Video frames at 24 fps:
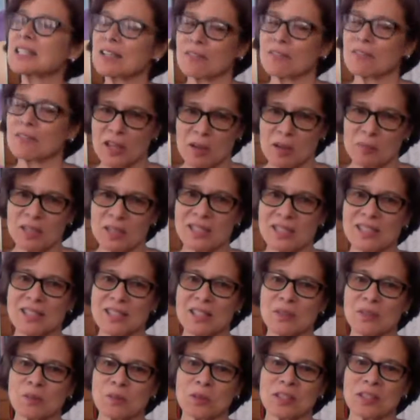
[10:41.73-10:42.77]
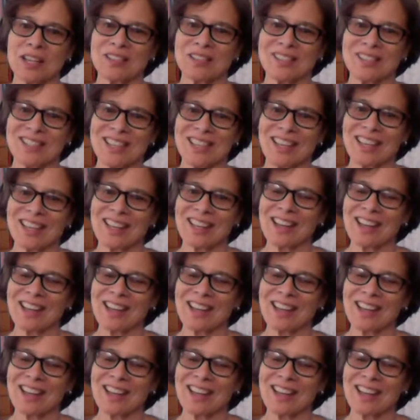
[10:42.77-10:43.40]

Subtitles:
families, as we're now saying.